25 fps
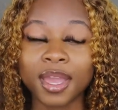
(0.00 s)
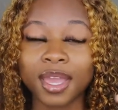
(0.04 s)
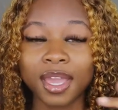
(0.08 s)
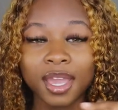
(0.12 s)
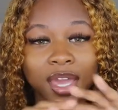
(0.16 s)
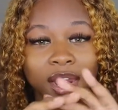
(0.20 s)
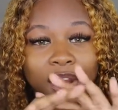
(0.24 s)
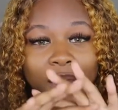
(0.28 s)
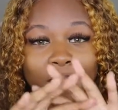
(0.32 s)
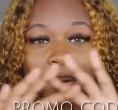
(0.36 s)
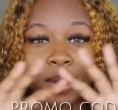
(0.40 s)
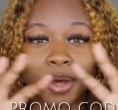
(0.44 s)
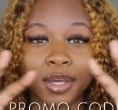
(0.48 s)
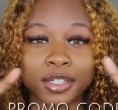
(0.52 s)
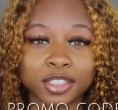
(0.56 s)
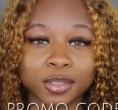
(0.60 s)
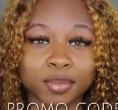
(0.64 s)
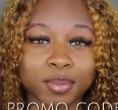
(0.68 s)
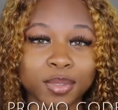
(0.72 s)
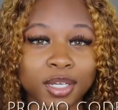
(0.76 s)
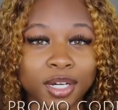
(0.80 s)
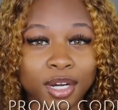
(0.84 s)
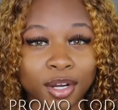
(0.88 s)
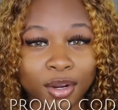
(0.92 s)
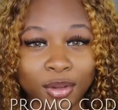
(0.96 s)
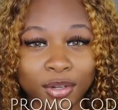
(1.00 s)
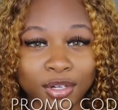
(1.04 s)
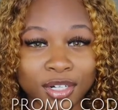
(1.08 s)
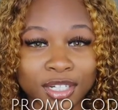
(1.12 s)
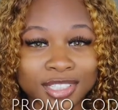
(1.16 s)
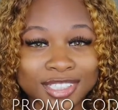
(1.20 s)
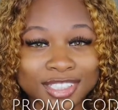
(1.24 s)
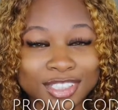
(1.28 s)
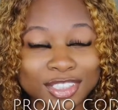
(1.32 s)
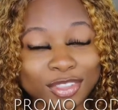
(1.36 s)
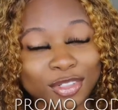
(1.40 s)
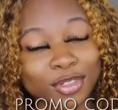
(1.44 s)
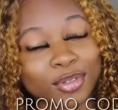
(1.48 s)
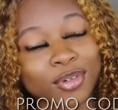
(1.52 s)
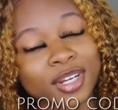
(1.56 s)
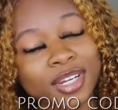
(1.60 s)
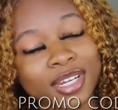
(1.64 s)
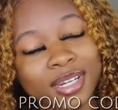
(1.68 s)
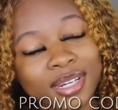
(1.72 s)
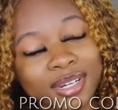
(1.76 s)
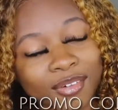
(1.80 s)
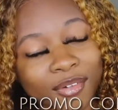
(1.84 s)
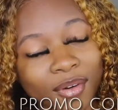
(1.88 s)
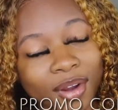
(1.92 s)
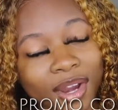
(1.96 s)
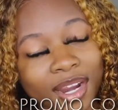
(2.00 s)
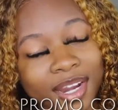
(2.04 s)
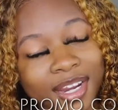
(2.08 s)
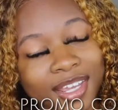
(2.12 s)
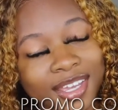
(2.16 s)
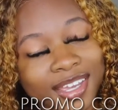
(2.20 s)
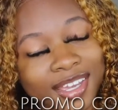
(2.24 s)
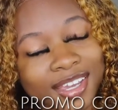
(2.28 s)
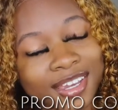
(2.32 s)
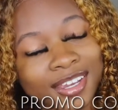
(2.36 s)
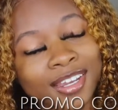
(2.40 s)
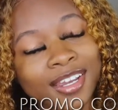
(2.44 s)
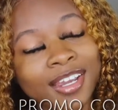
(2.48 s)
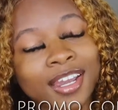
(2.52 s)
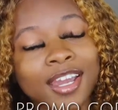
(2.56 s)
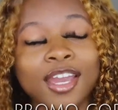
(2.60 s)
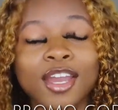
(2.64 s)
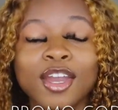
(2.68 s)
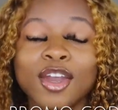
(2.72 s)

and I'll also put it on the screen right here.